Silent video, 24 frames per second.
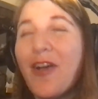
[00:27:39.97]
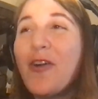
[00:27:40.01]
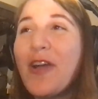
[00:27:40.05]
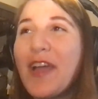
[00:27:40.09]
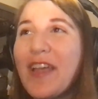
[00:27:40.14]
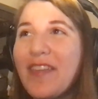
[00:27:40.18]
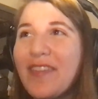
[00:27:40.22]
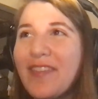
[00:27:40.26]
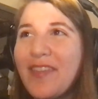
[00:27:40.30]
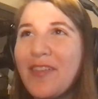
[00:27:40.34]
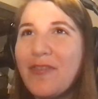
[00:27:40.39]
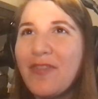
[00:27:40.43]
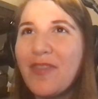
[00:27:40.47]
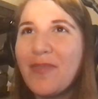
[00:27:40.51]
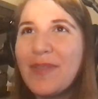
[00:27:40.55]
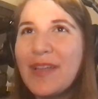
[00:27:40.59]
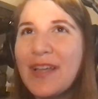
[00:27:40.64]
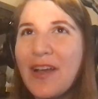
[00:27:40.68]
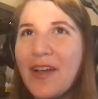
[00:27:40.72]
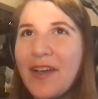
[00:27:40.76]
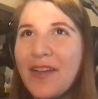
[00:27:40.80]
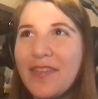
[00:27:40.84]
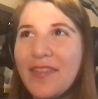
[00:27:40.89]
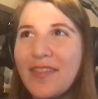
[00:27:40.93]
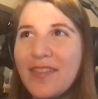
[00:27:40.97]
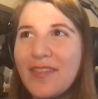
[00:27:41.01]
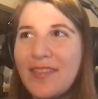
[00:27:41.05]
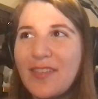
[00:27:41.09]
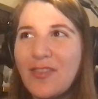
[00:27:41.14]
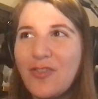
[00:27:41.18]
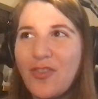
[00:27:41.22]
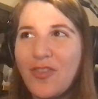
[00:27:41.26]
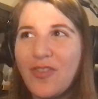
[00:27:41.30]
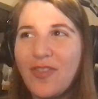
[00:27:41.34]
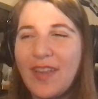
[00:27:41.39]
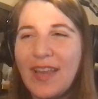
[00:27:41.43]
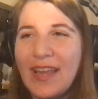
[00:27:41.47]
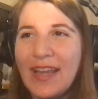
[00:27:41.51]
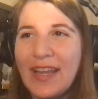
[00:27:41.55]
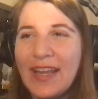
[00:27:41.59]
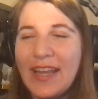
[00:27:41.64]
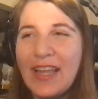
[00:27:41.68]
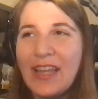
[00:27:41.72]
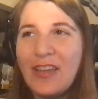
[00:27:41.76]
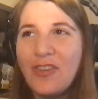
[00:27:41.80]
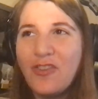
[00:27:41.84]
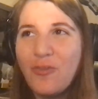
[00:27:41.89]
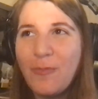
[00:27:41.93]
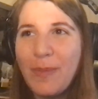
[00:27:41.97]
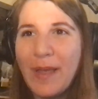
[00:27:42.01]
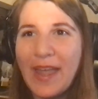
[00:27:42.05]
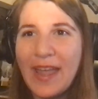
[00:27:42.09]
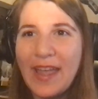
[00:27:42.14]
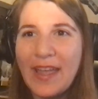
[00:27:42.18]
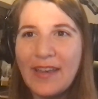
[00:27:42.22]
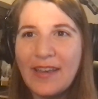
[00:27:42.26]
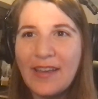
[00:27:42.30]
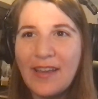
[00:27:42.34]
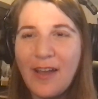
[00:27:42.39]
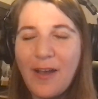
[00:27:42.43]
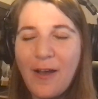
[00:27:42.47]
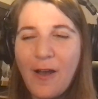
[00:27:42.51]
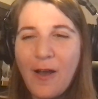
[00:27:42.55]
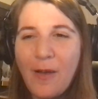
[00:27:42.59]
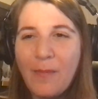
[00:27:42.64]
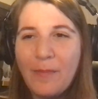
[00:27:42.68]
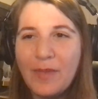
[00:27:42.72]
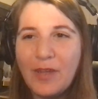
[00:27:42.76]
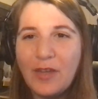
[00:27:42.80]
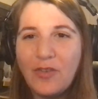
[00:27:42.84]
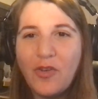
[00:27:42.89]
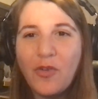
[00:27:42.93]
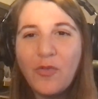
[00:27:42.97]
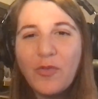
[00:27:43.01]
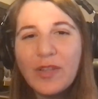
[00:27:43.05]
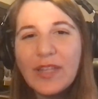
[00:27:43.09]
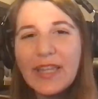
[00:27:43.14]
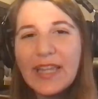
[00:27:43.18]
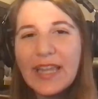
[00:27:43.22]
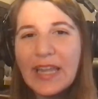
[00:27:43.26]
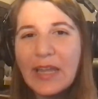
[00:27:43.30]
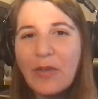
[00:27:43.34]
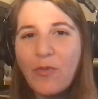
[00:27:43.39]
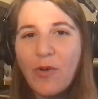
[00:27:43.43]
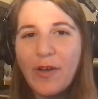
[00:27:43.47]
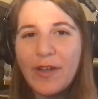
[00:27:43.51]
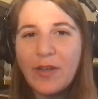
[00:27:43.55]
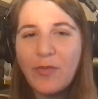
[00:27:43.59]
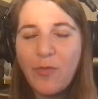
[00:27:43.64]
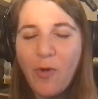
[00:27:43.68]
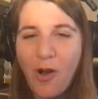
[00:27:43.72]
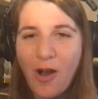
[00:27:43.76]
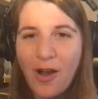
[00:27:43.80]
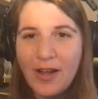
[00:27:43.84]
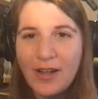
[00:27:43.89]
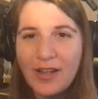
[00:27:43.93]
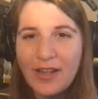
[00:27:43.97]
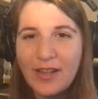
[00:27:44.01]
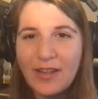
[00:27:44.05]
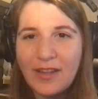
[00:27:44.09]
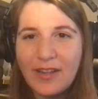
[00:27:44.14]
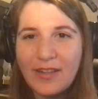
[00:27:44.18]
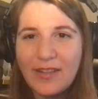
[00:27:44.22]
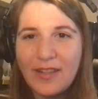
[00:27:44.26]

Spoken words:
Okay. So something else that's interesting in Japan, you don't really eat while you walk.